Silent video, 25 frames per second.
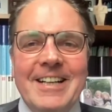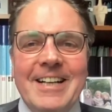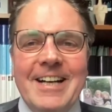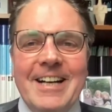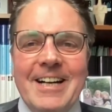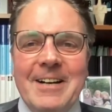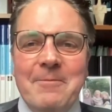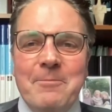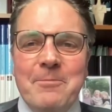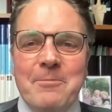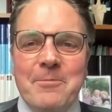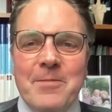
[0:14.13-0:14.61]

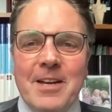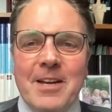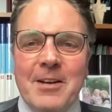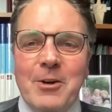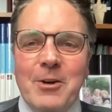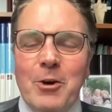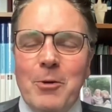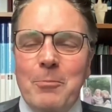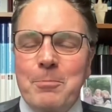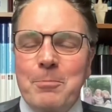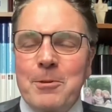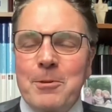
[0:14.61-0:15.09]

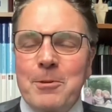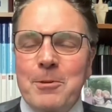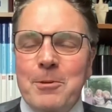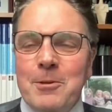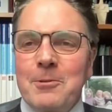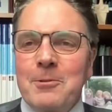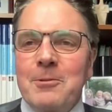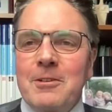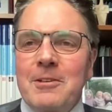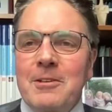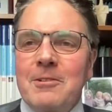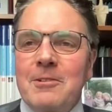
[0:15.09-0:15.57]
I hope
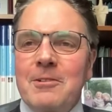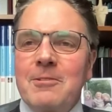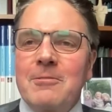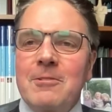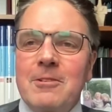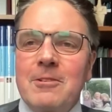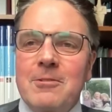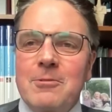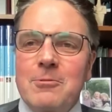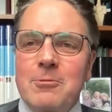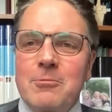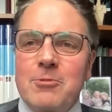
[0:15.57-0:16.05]

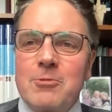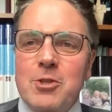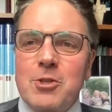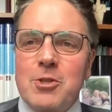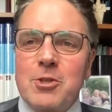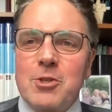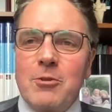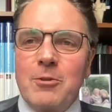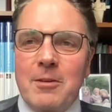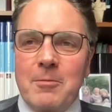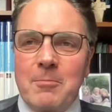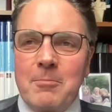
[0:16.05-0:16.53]
you
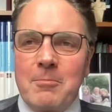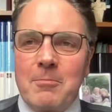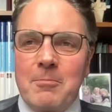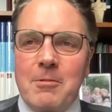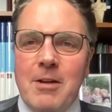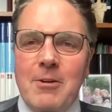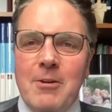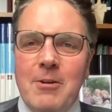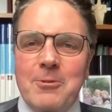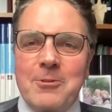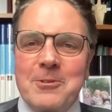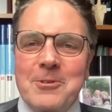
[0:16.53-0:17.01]
showed them
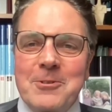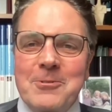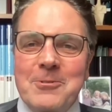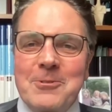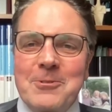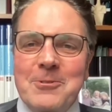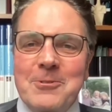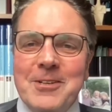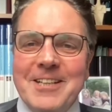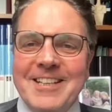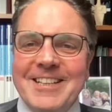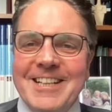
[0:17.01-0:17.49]
how to do
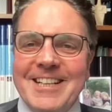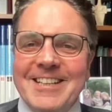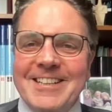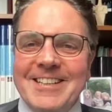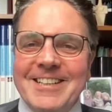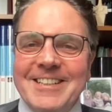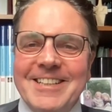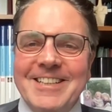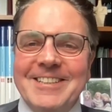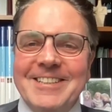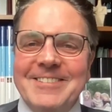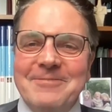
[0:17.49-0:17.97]
it, Nick,
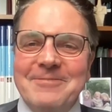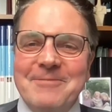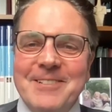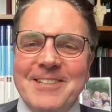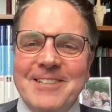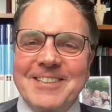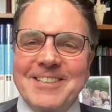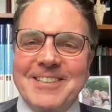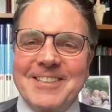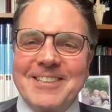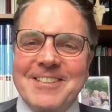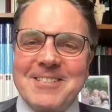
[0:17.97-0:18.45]

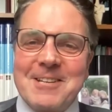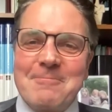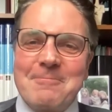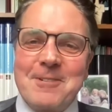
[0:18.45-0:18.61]
Miltos.